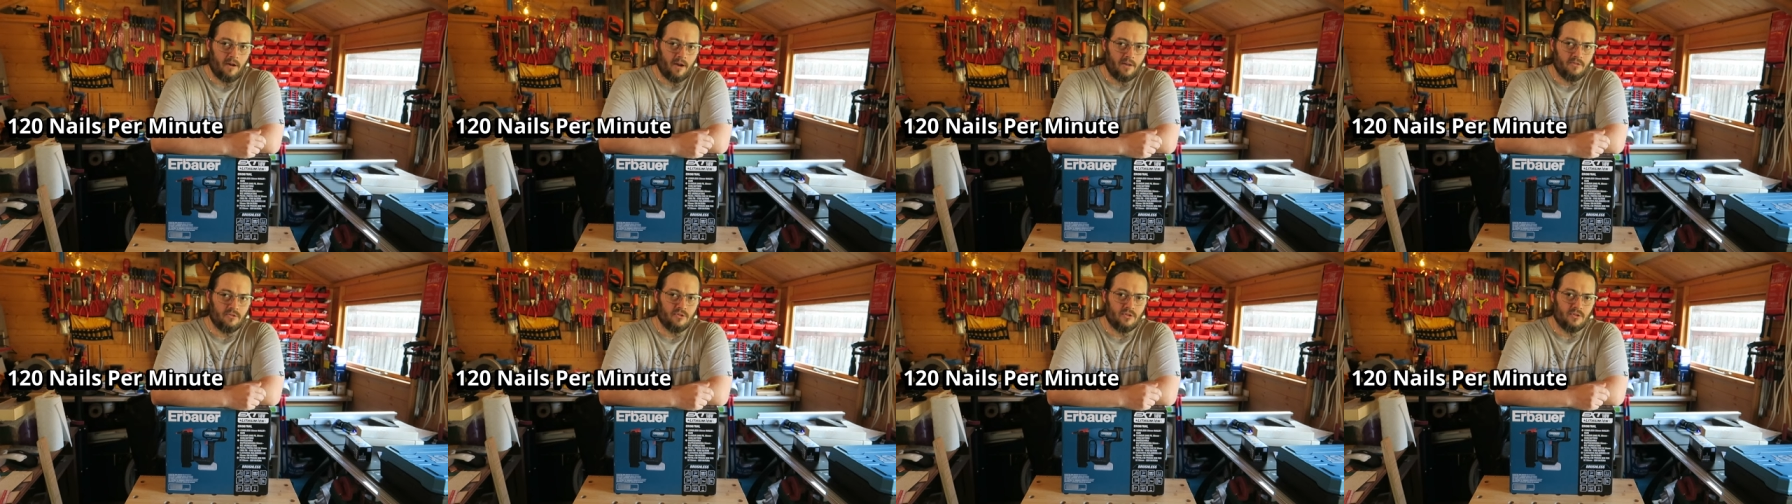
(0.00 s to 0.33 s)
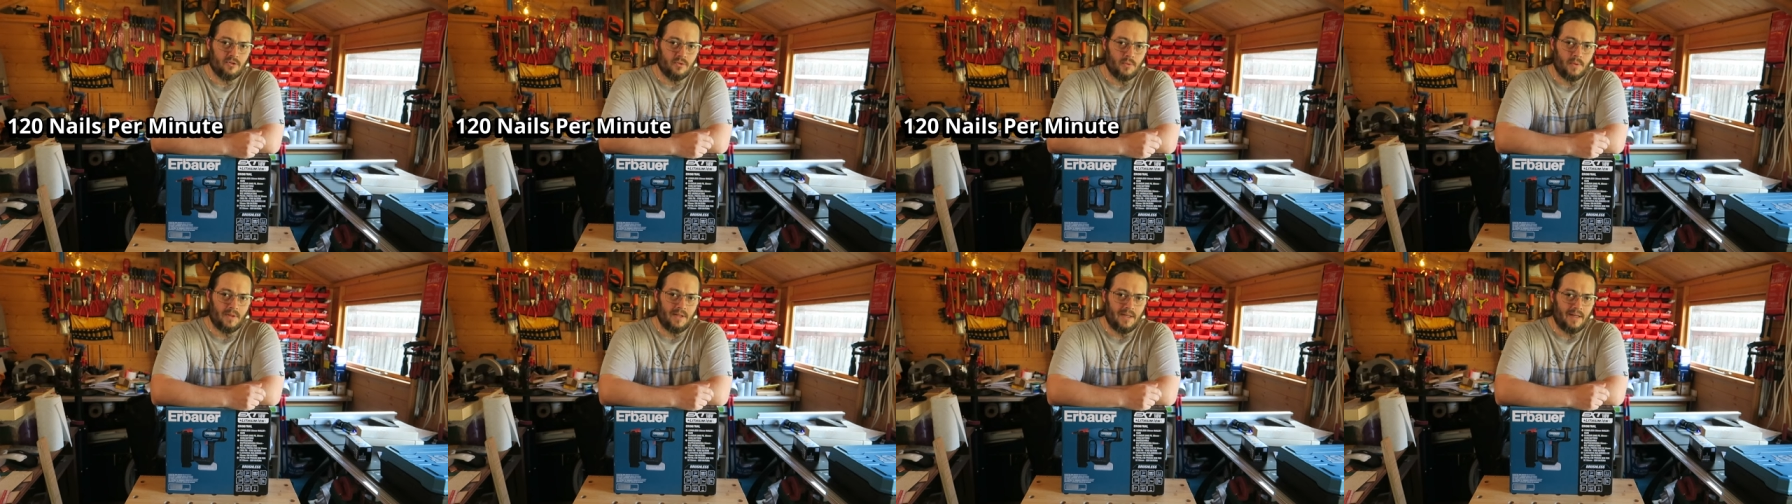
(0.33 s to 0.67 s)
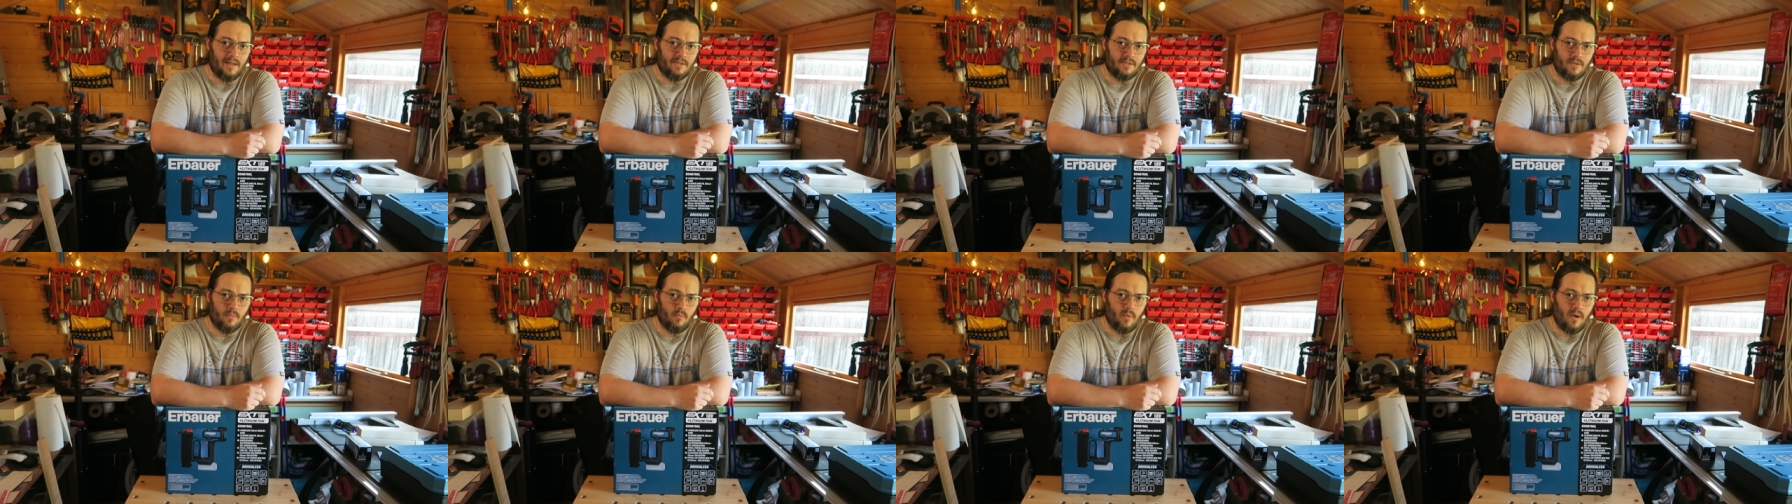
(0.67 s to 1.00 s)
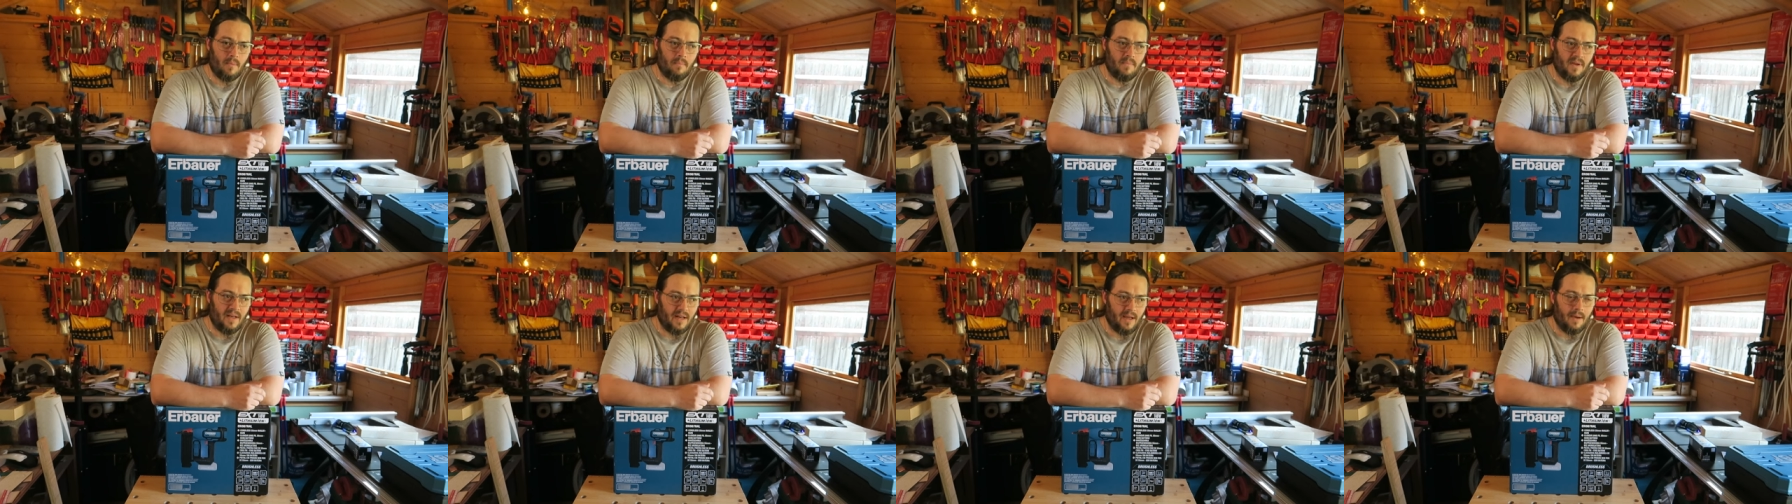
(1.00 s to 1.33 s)
120 nails in
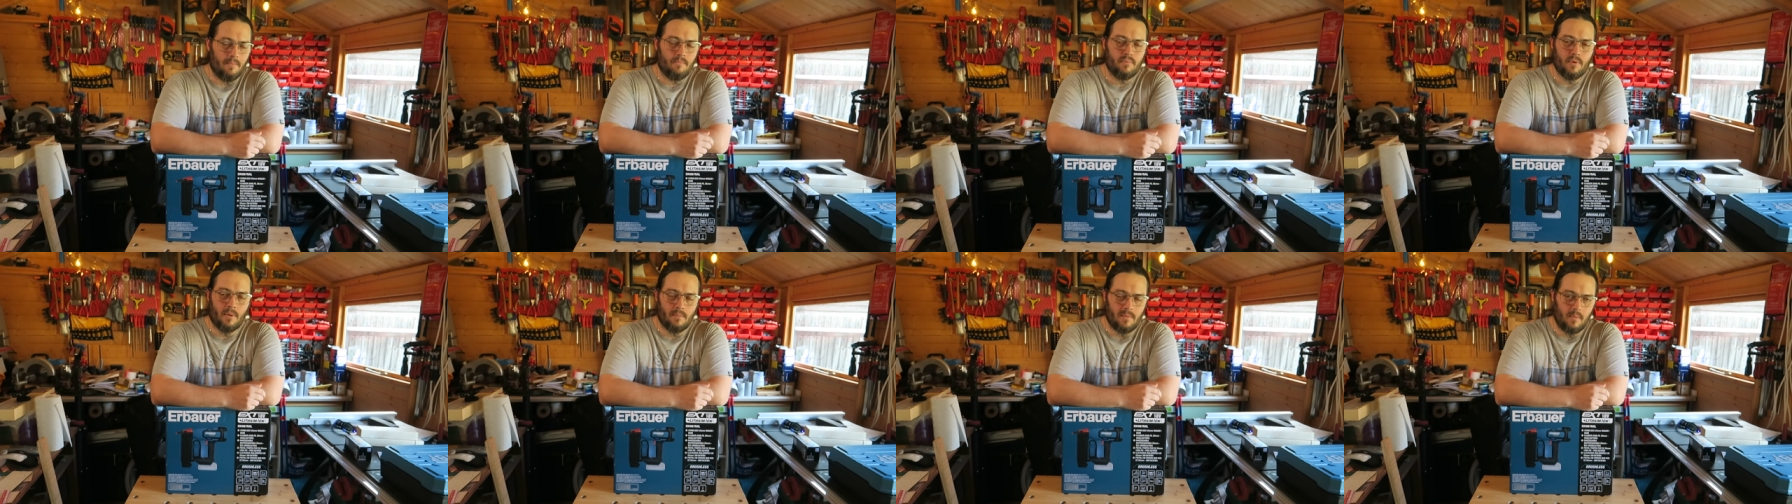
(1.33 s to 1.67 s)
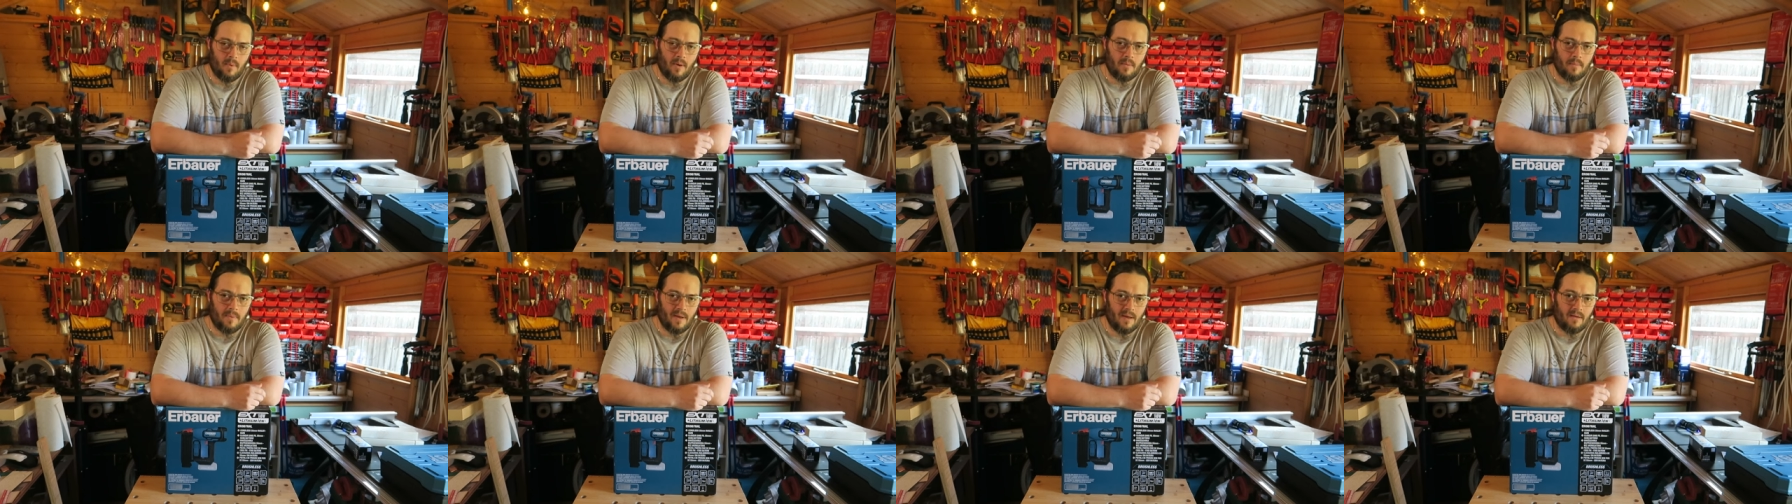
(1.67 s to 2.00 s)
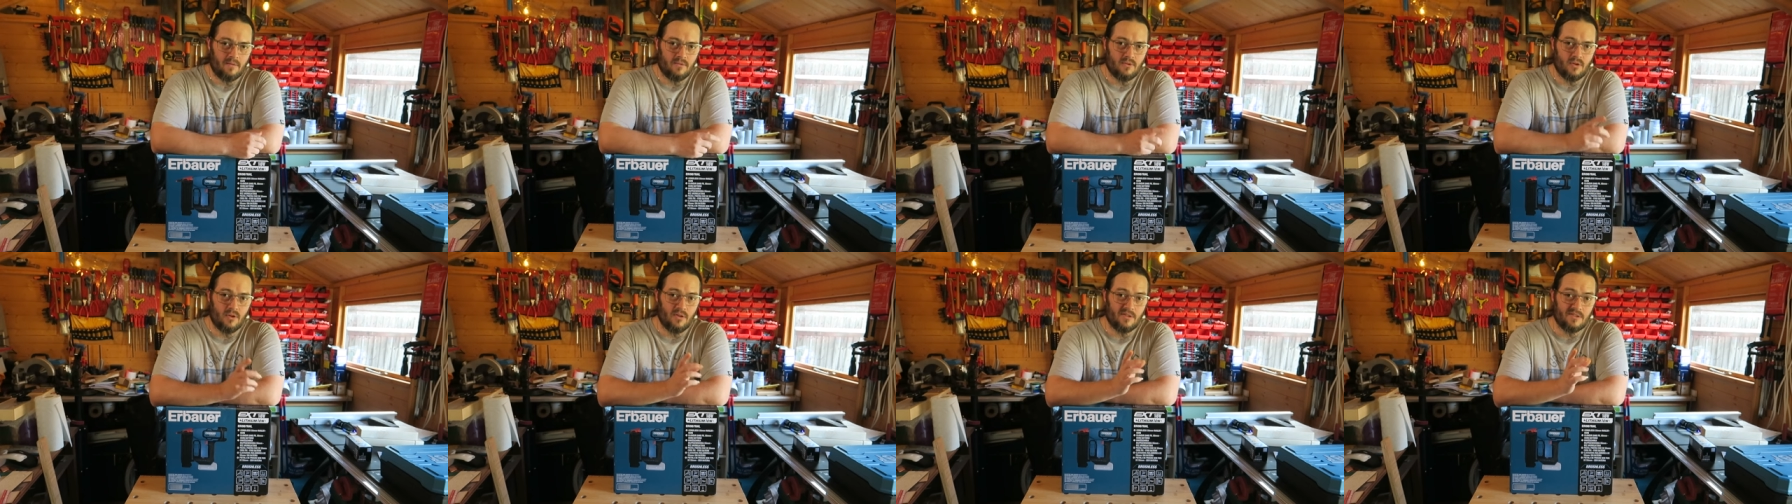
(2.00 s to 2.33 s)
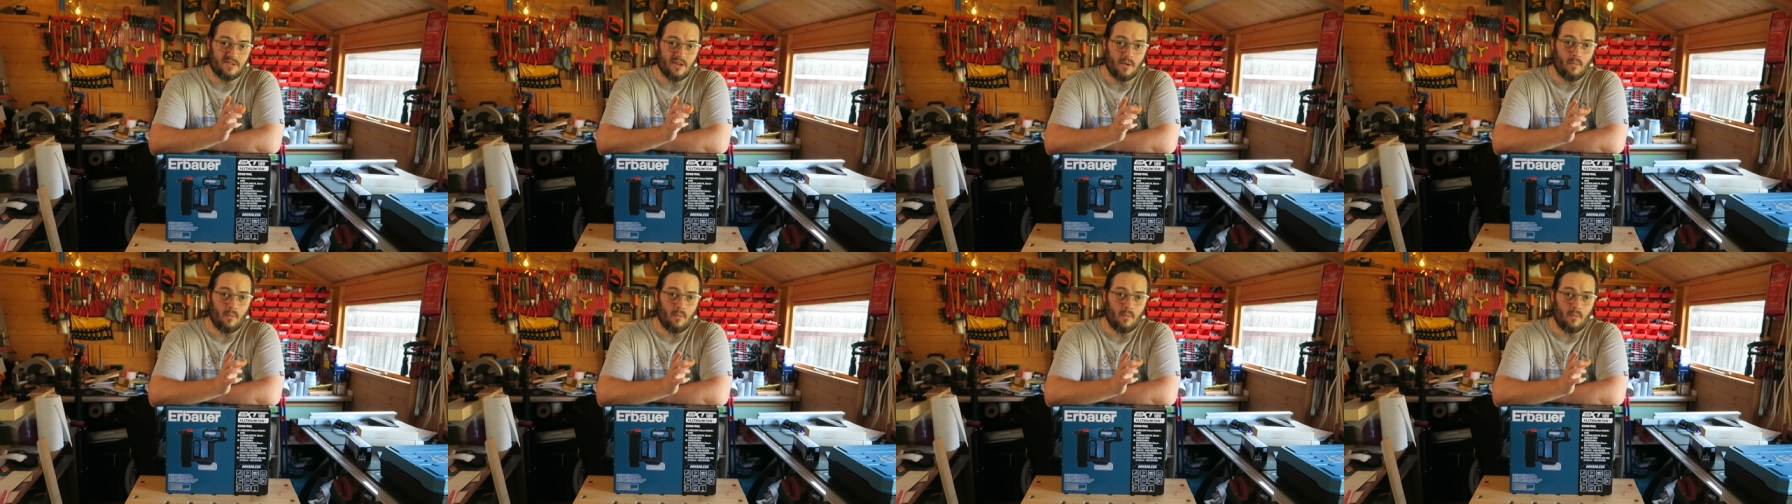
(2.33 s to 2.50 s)
1 minute and probably won't be able to do it.